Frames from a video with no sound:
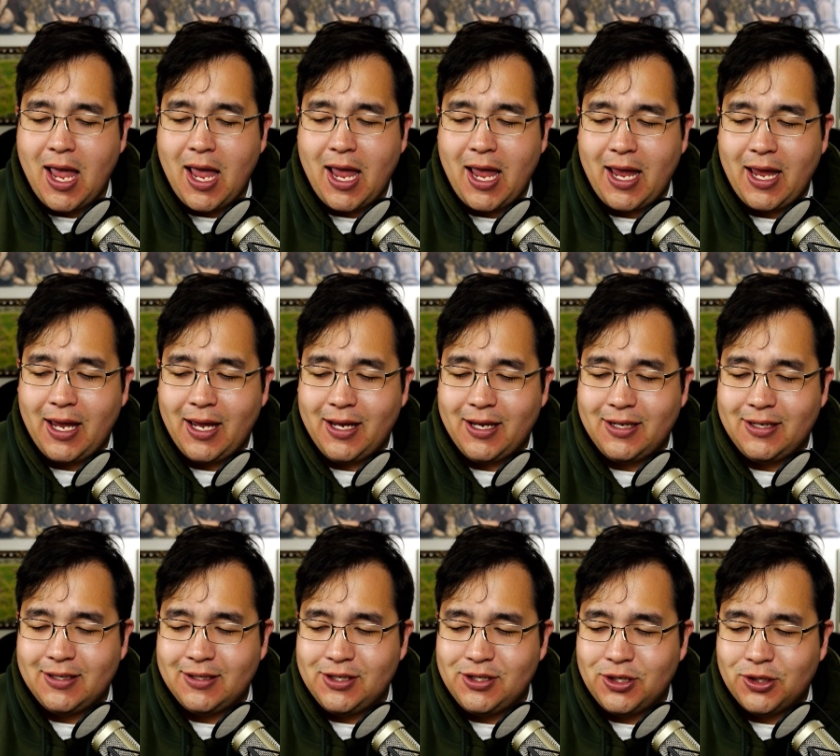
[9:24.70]

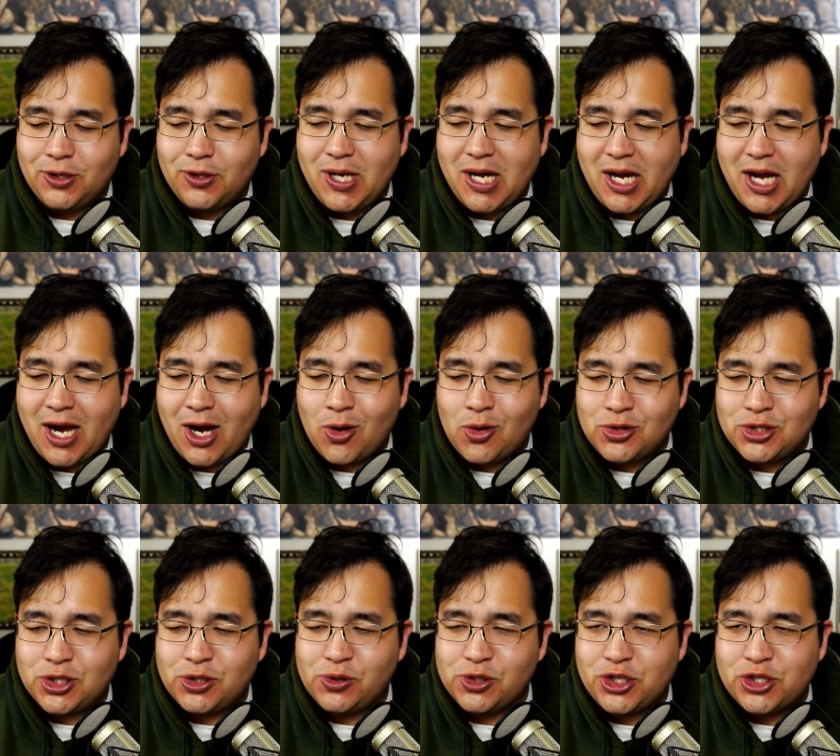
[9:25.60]
And you know, I, I
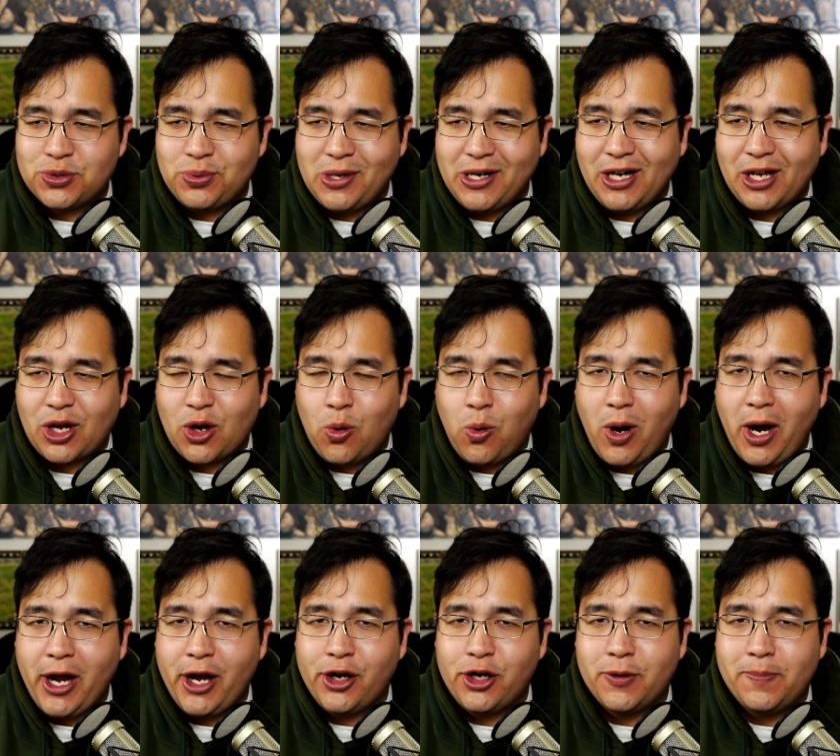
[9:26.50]
also just want a
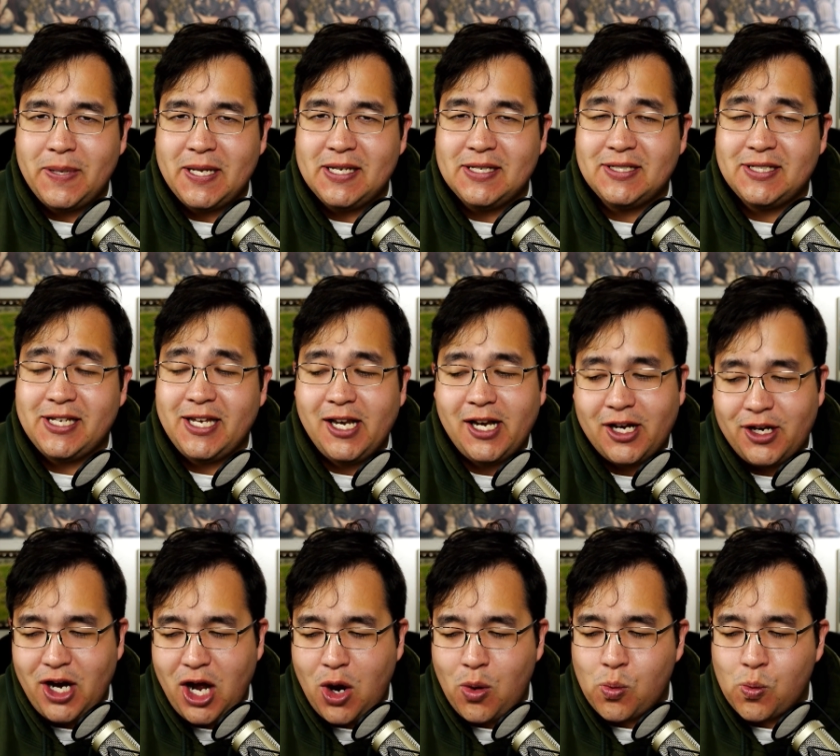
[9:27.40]
quieter PC and
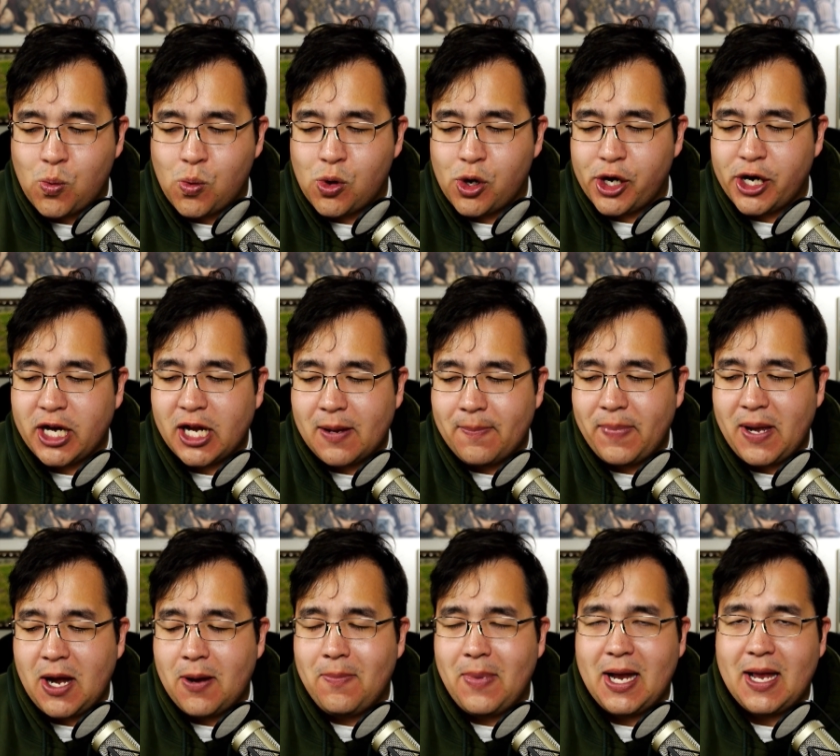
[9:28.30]
I'm not worrying
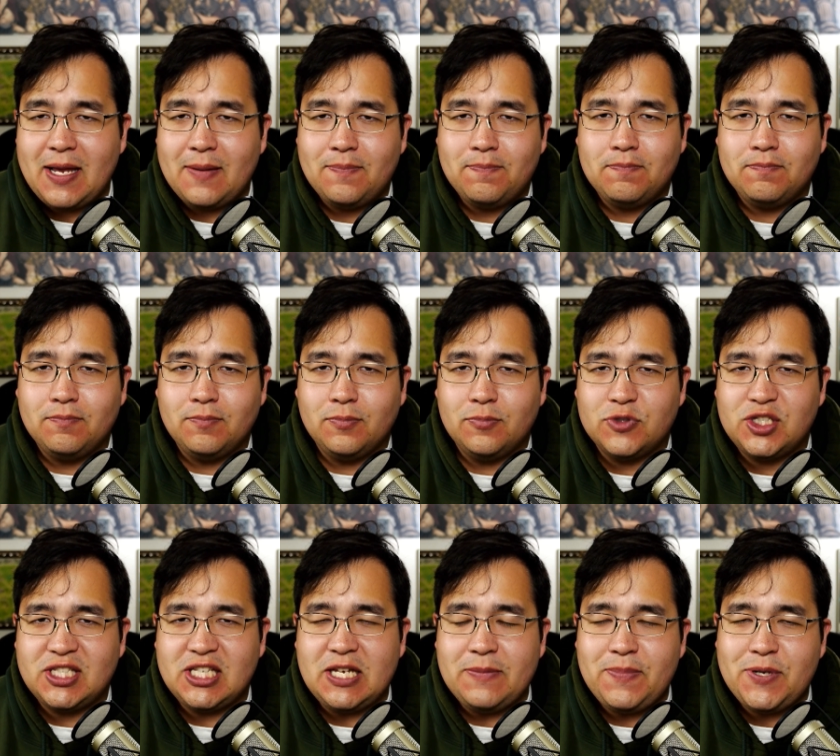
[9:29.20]
about my
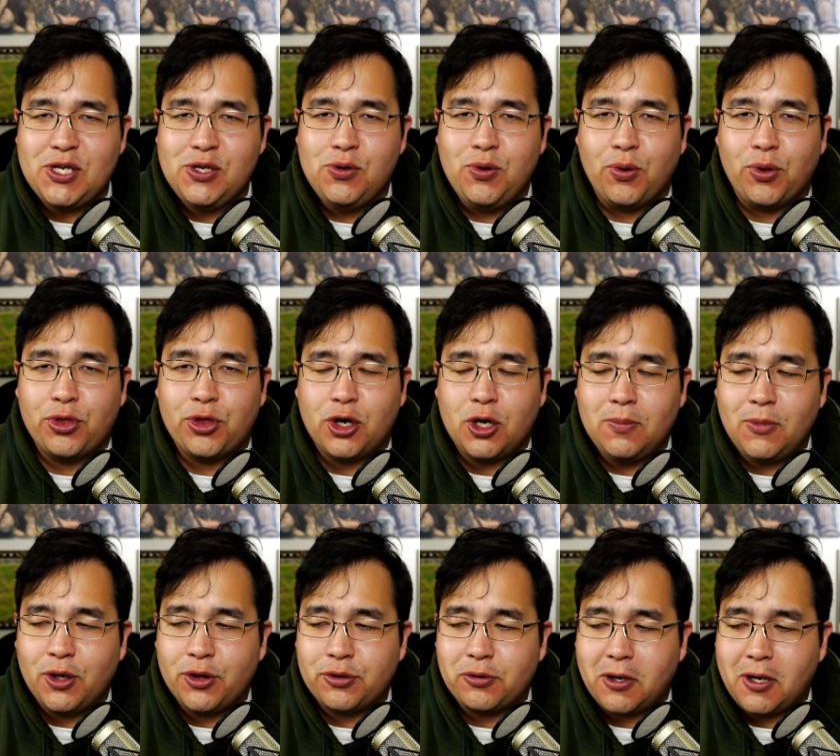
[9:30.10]
CPU
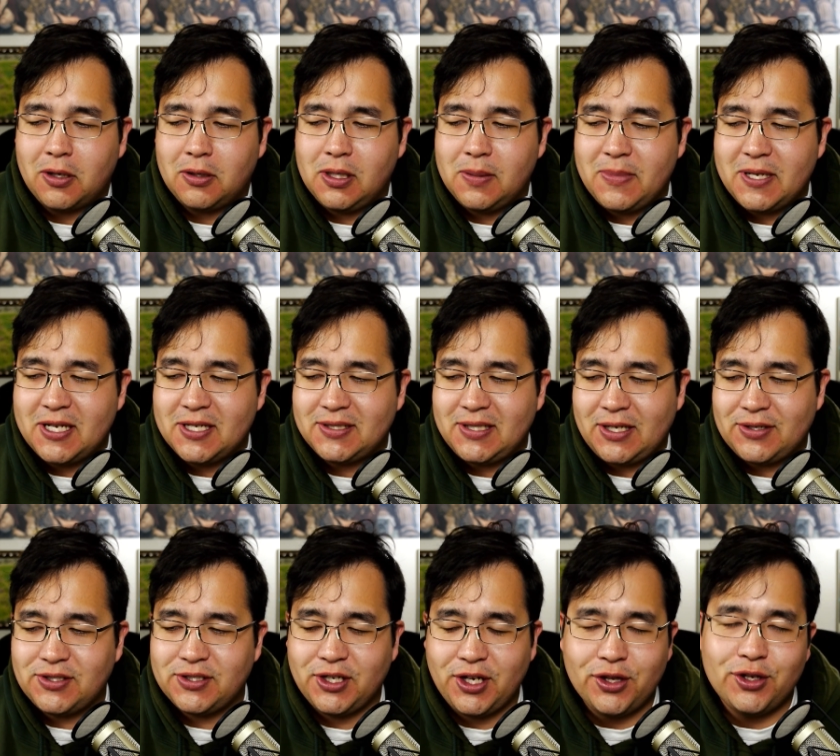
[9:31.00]
thermal throttling because that
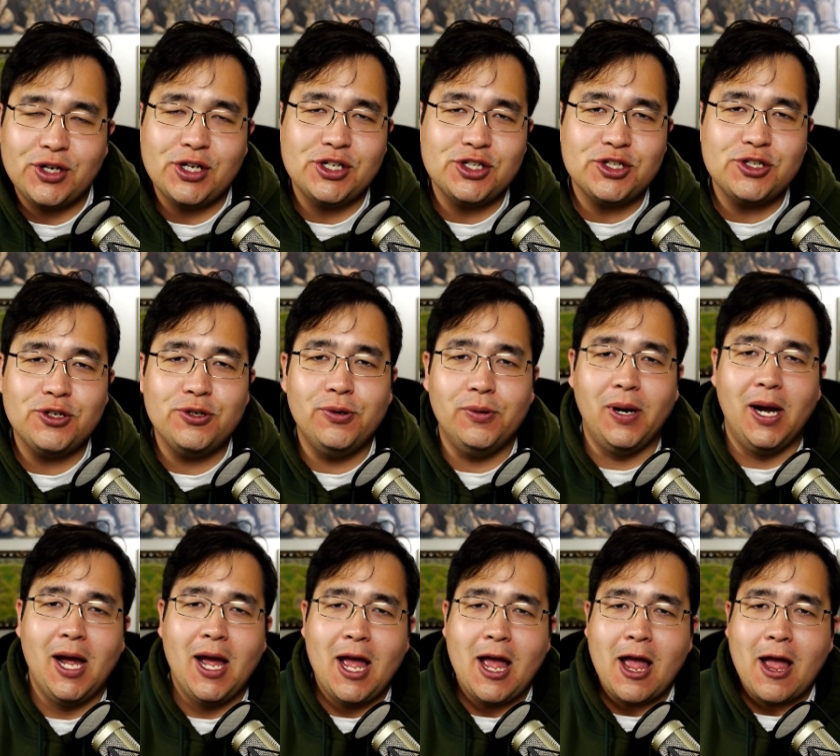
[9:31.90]
was another issue
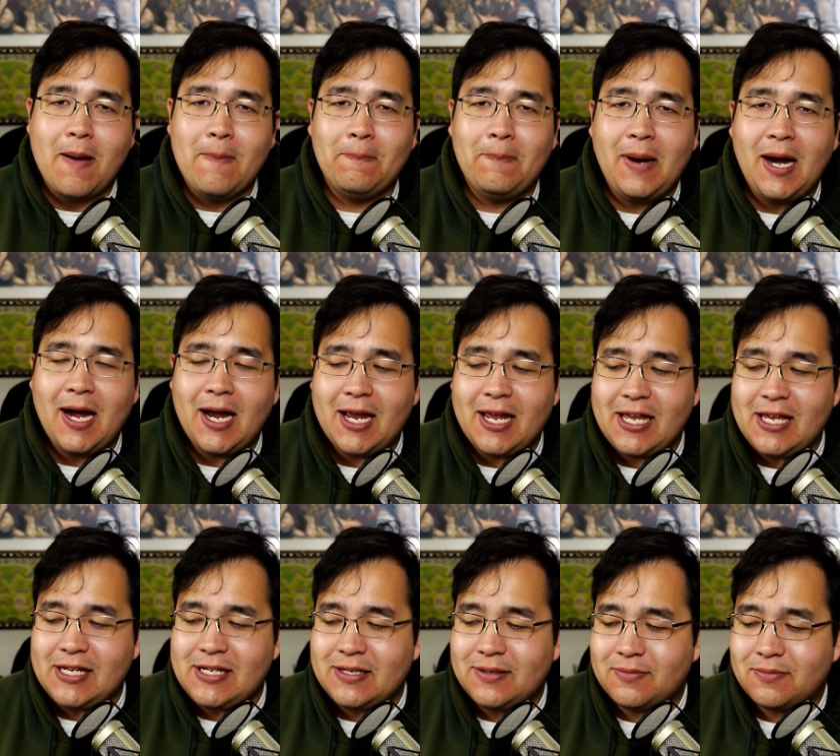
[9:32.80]

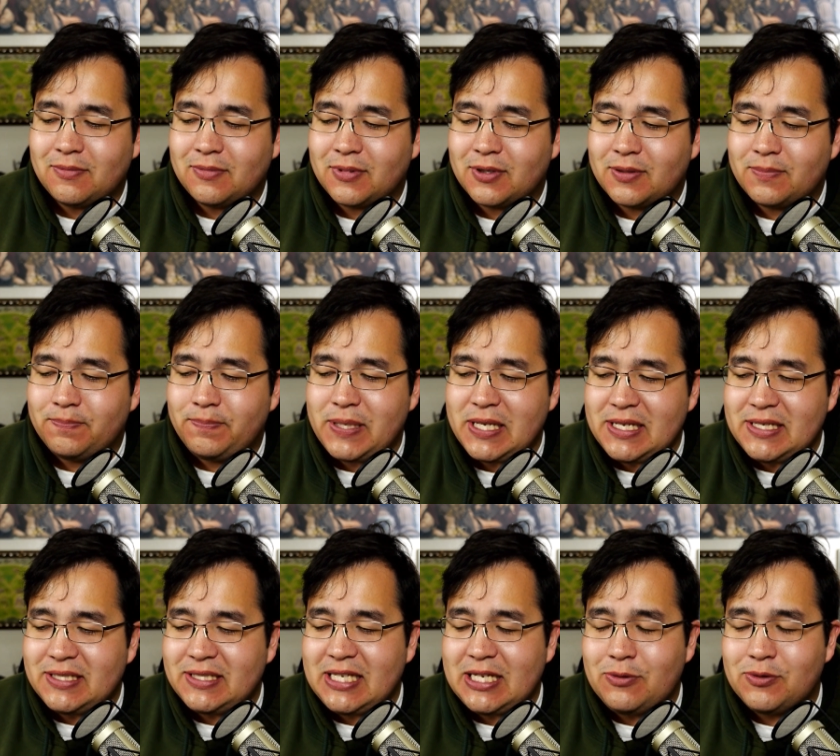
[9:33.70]
my
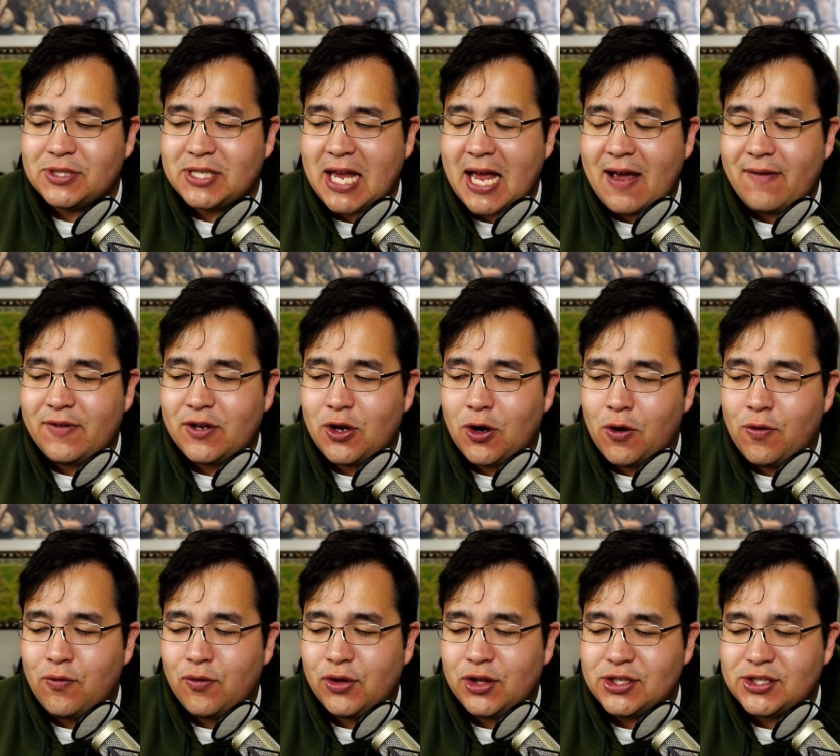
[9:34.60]
PC was having
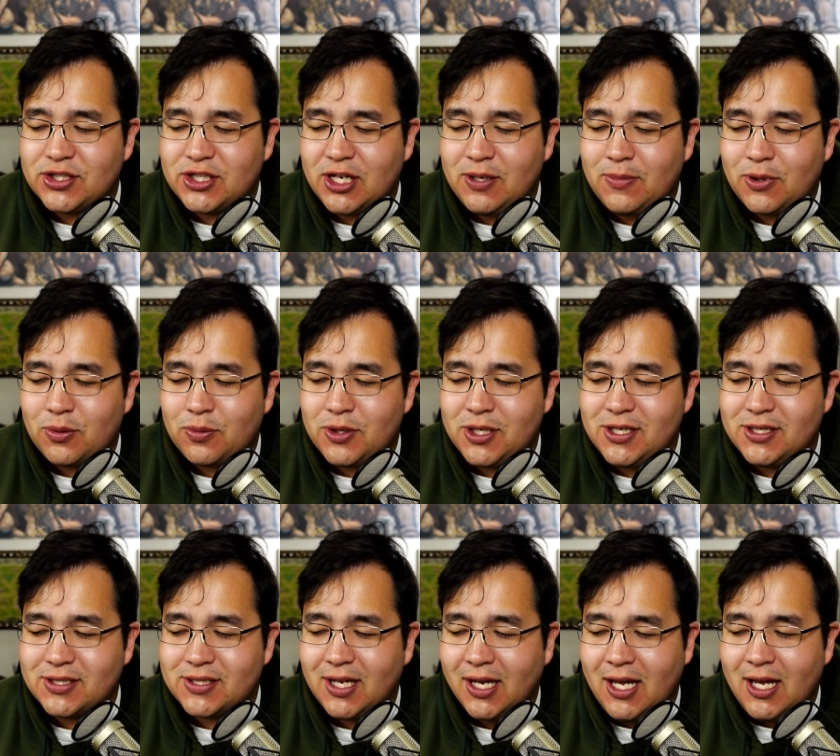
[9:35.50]
over the summer
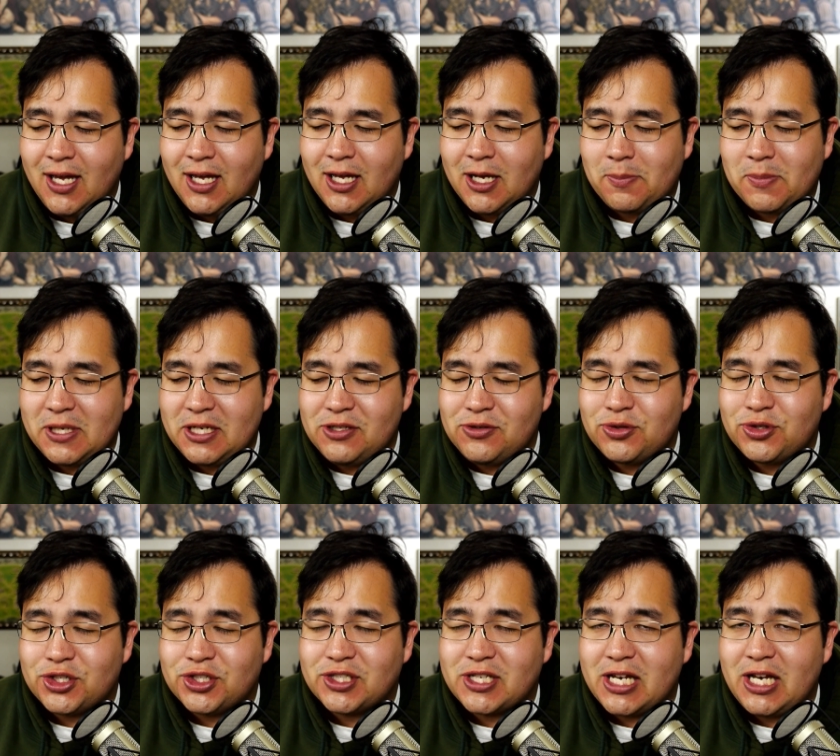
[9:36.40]
was I mean, it was
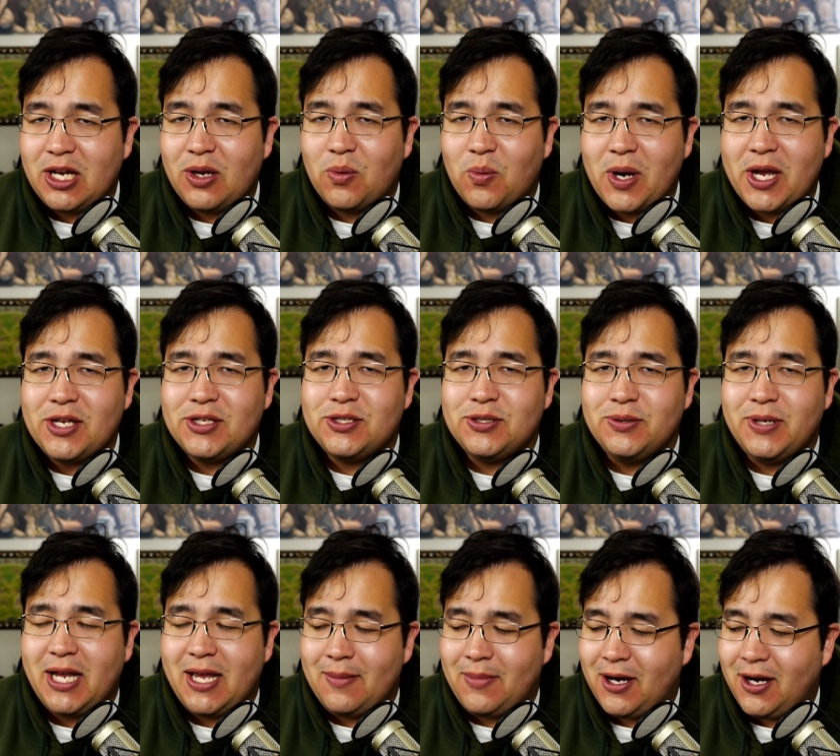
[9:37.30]
just getting way too
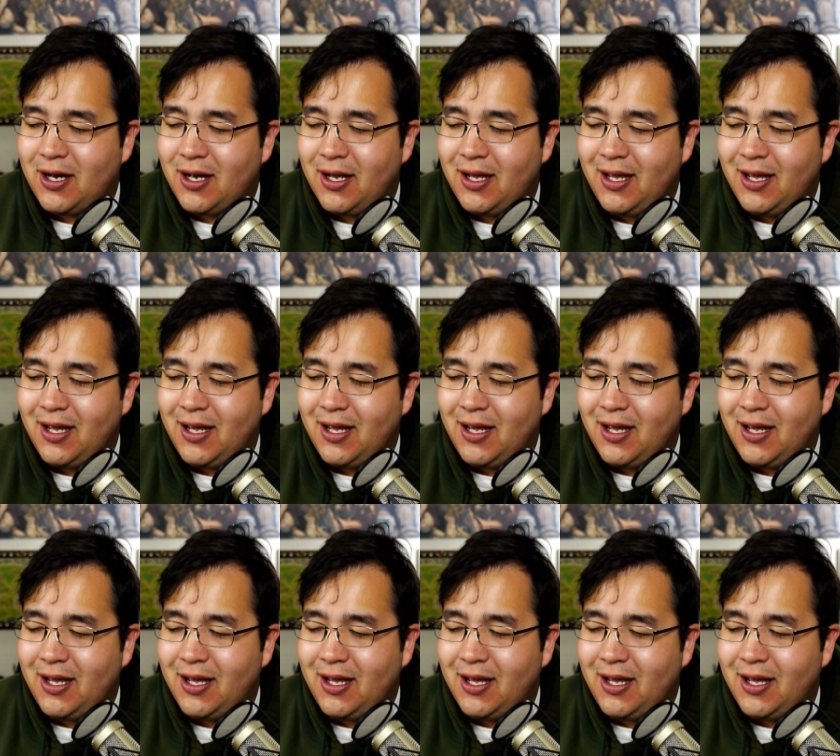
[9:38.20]
damn hot.